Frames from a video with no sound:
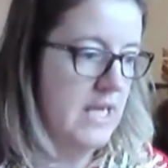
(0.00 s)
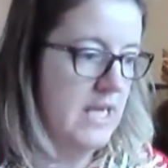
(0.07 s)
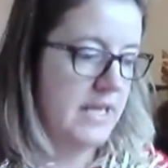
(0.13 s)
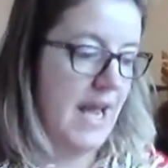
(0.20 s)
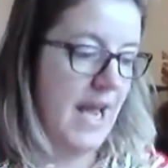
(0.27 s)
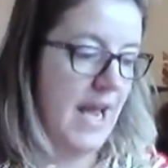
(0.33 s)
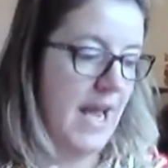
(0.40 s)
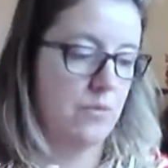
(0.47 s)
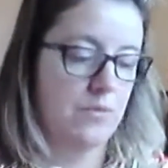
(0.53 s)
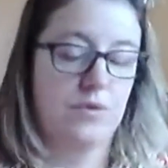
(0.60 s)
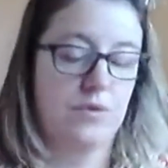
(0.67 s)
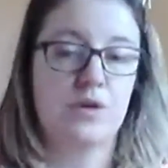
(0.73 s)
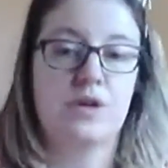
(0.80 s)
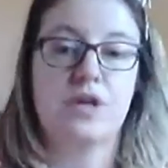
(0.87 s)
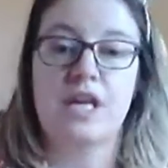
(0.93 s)
Now,
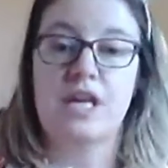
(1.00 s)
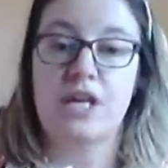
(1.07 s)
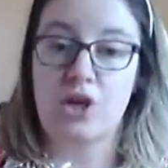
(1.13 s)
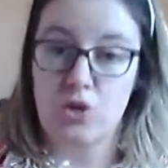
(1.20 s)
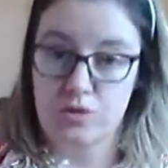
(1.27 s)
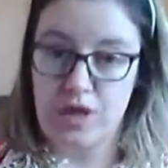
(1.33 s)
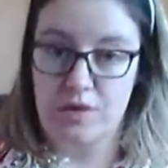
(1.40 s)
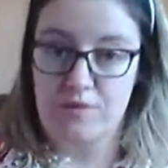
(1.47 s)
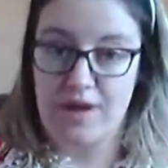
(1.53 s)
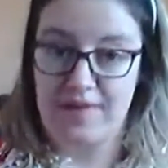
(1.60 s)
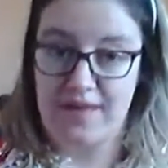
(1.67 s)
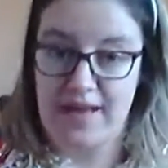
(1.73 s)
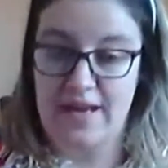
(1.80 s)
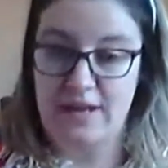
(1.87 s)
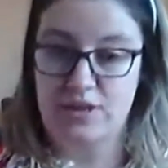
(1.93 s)
you could go around
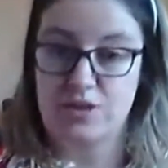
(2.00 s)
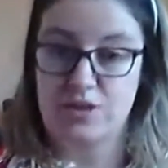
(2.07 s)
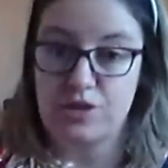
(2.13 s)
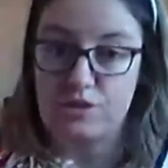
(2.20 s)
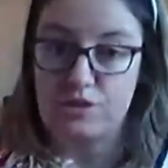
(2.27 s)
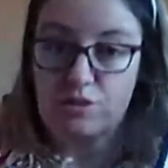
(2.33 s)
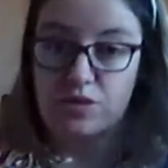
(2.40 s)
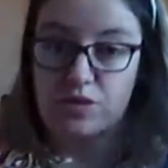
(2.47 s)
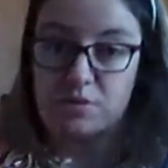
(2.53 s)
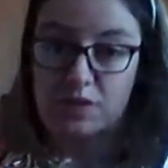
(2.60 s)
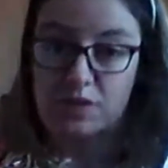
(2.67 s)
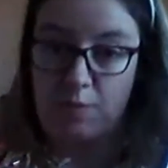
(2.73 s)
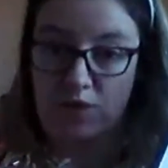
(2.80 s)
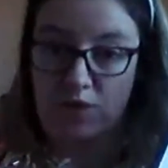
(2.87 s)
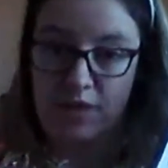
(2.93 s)
the house and do some
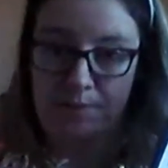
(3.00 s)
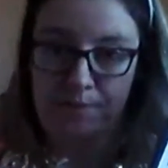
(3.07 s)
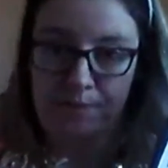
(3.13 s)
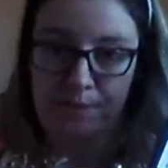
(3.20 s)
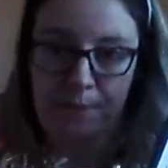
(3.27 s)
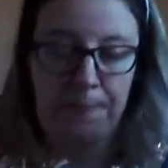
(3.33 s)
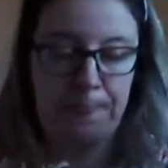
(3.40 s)
Christmas spotting.